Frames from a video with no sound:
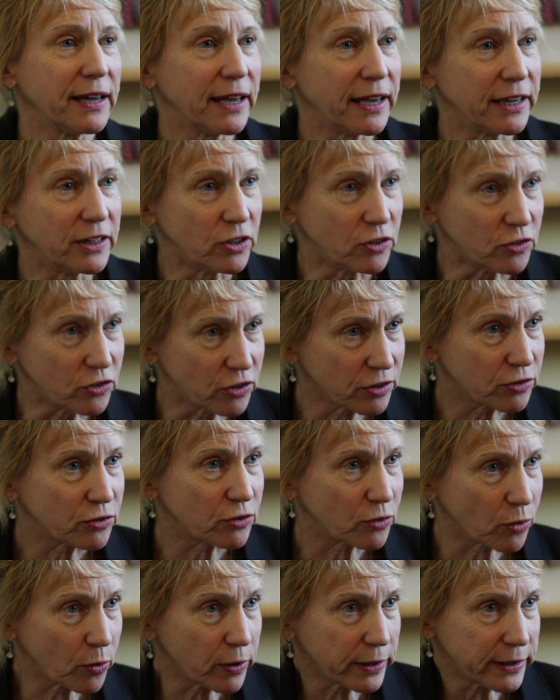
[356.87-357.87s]
and you
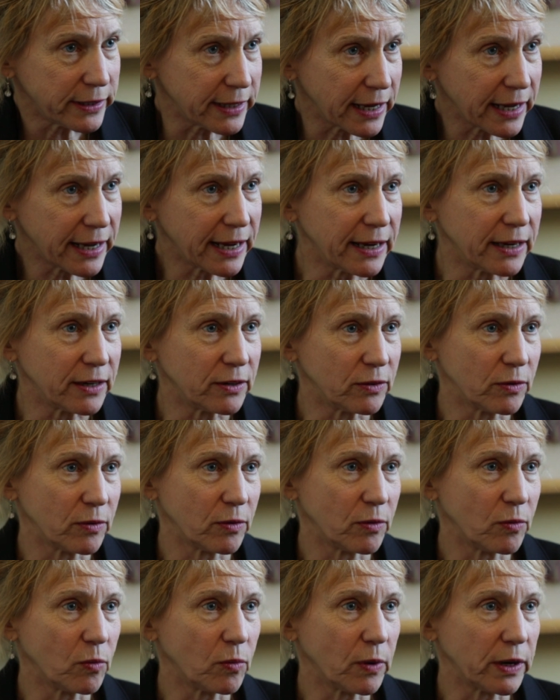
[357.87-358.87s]
just ordain
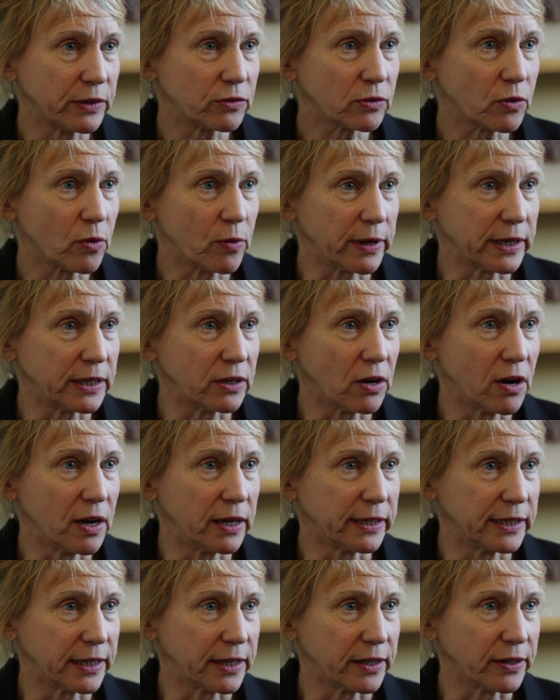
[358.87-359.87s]
what's going
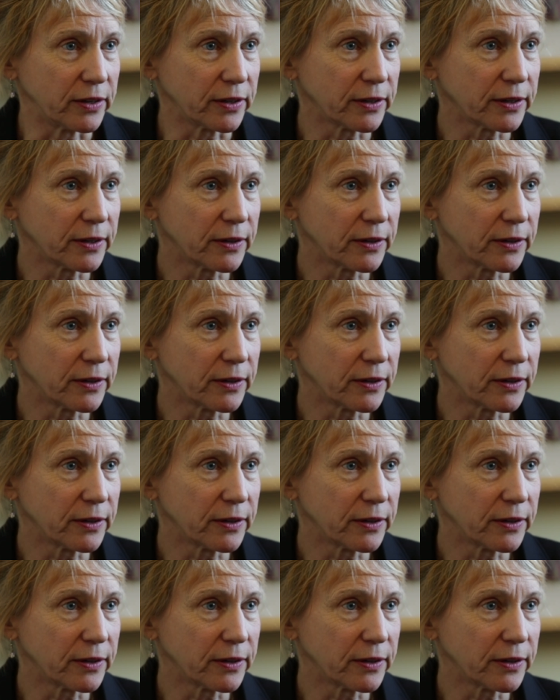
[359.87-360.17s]
on here.